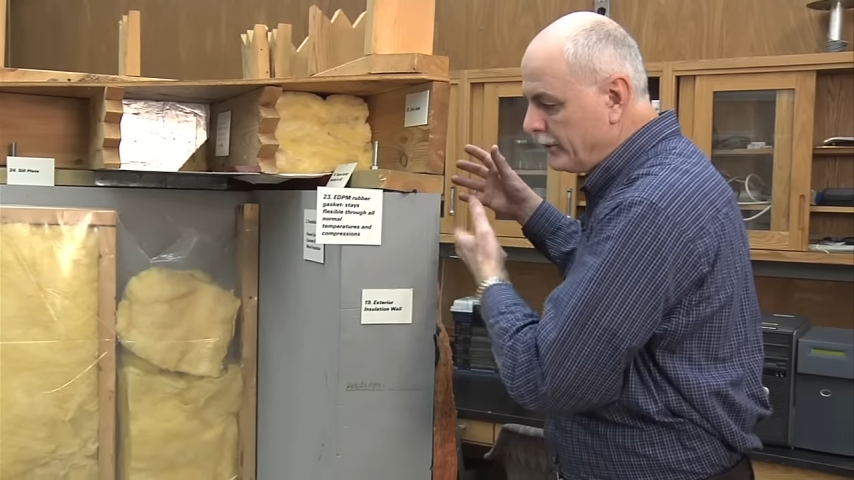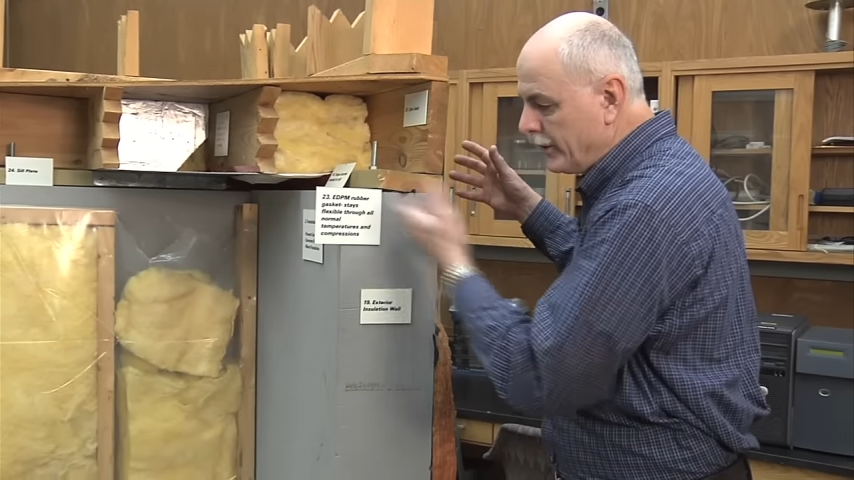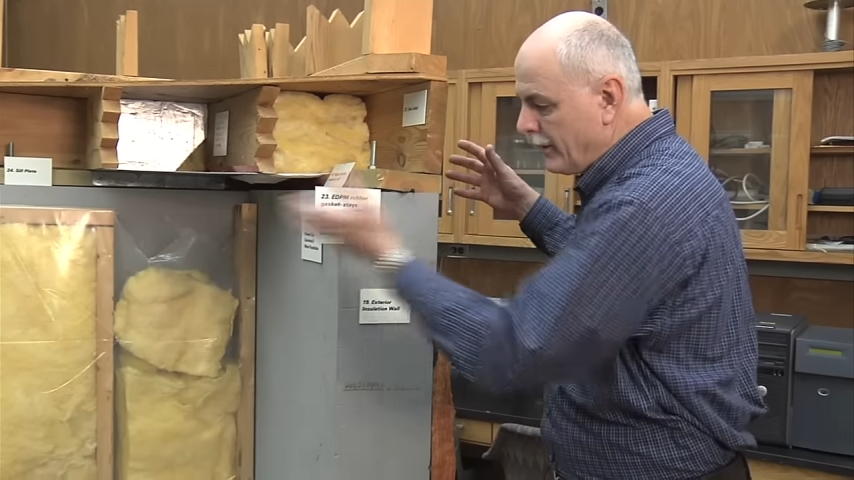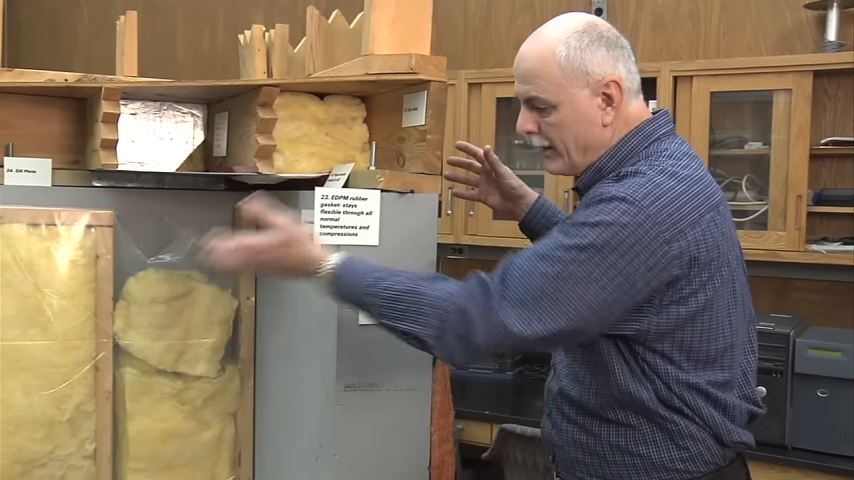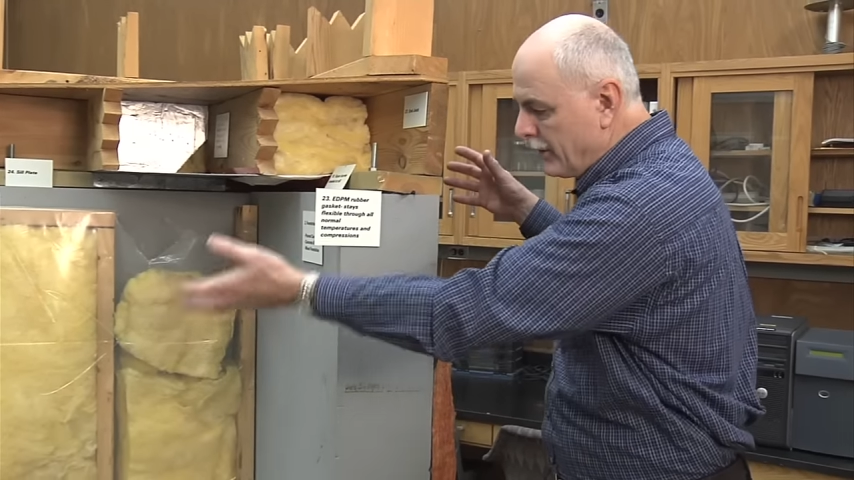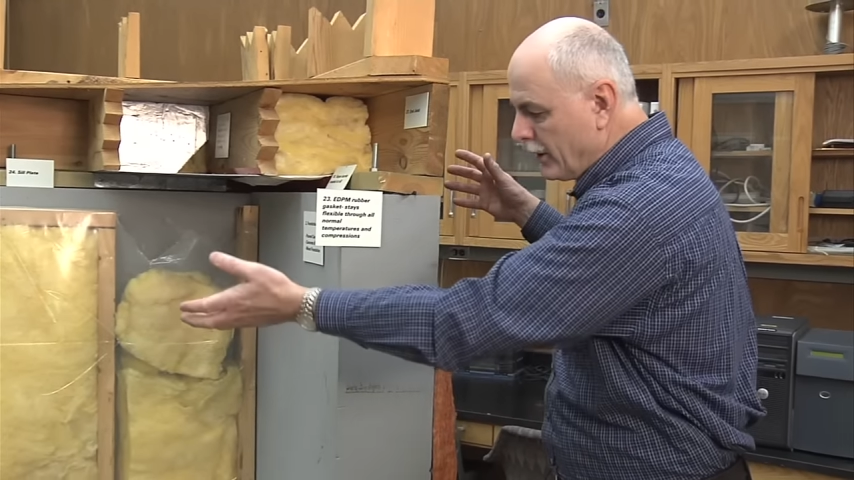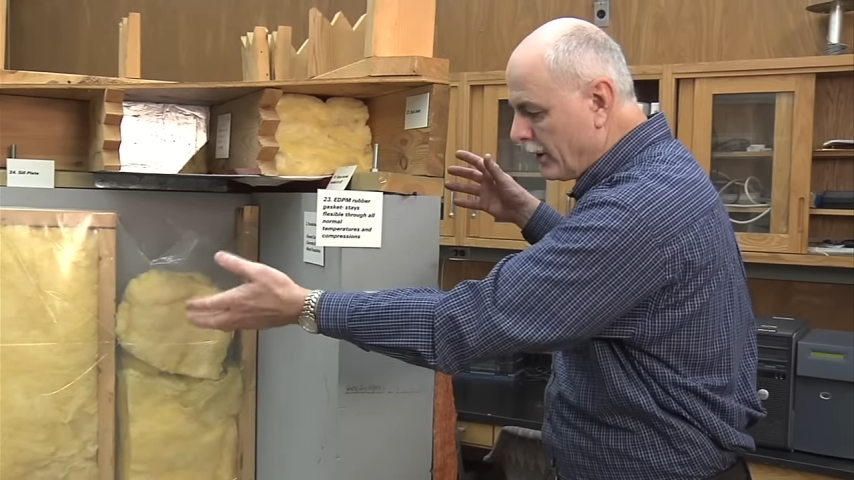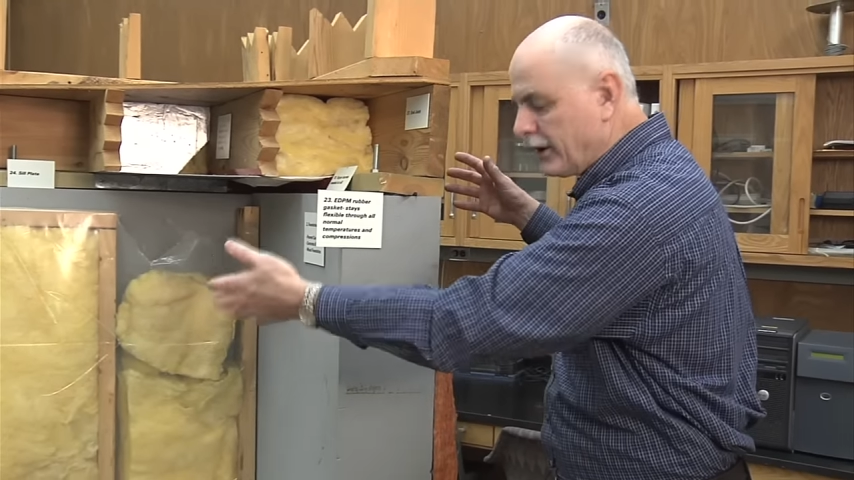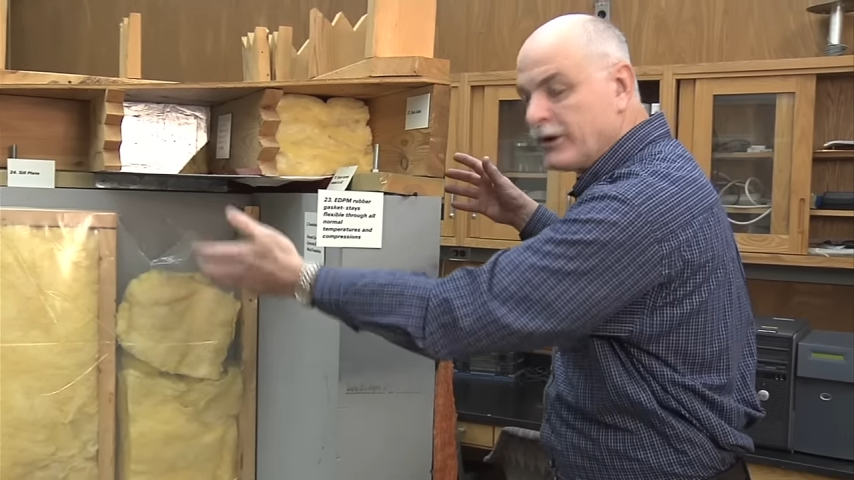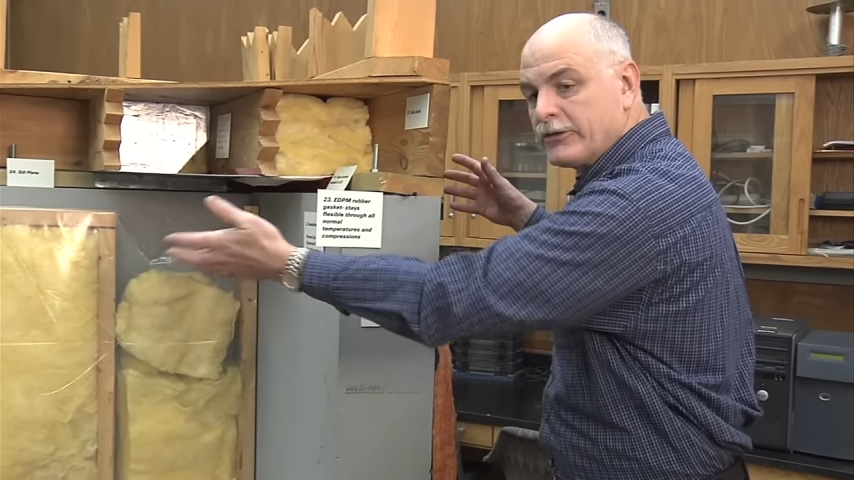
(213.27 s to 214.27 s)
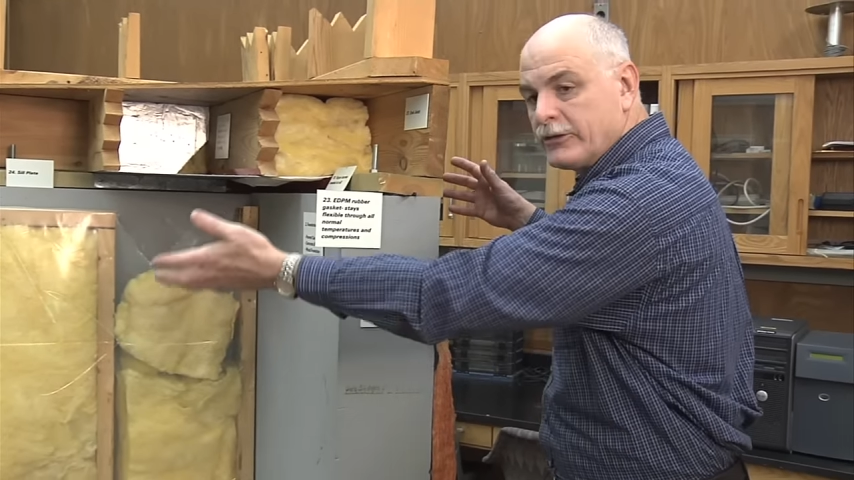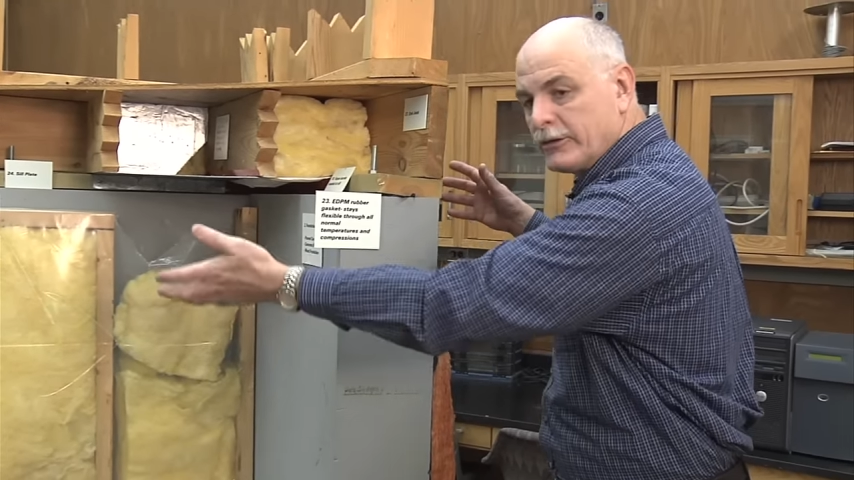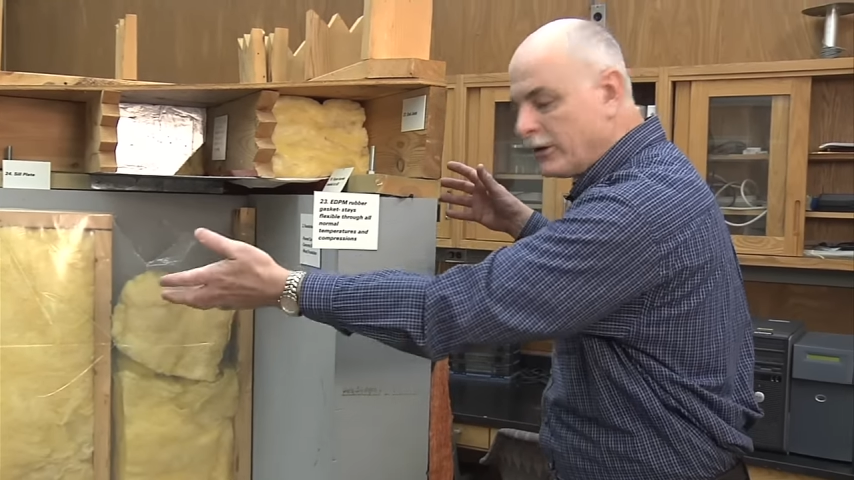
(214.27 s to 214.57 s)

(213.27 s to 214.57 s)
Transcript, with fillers: and we might be air conditioning